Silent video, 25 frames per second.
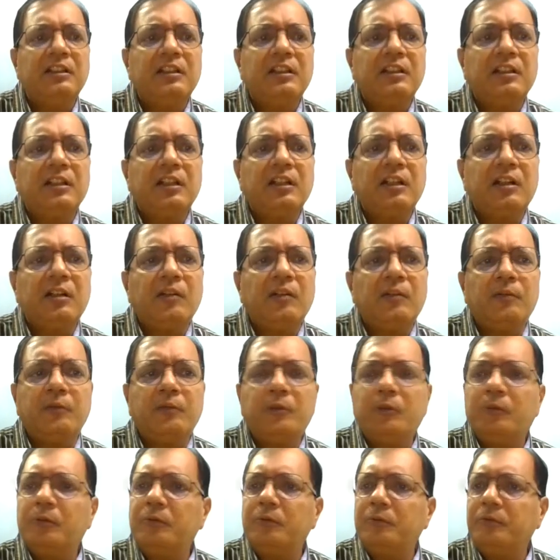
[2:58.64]

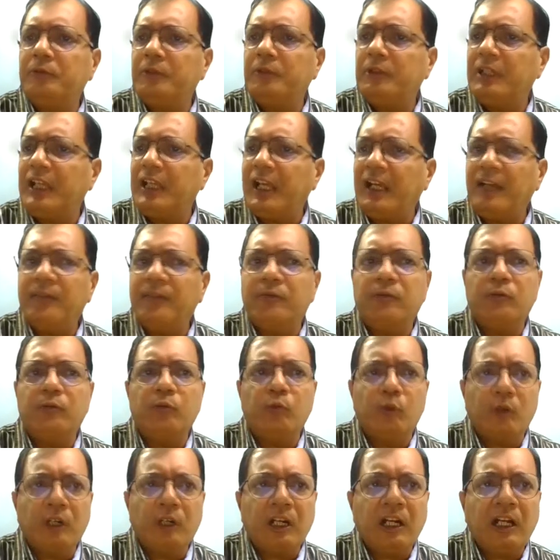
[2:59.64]
We have
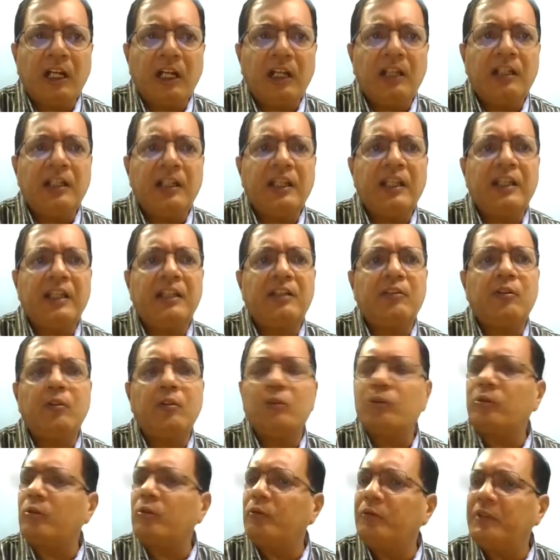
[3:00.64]
VUCA, and
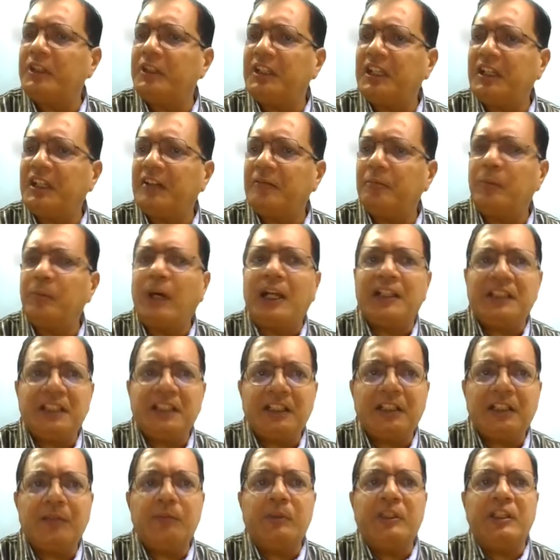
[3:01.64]
also we have BANI
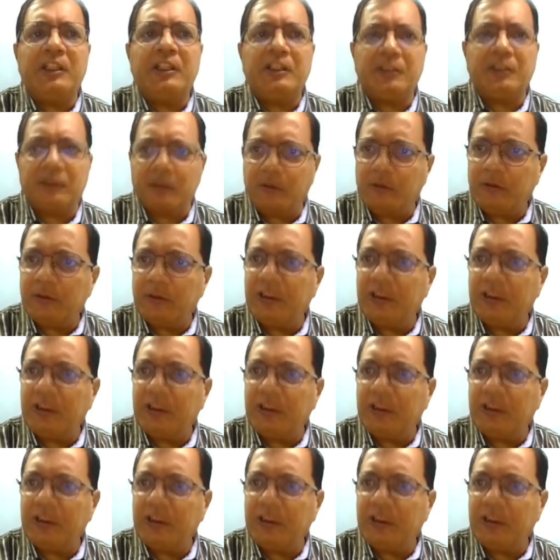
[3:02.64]
coming in.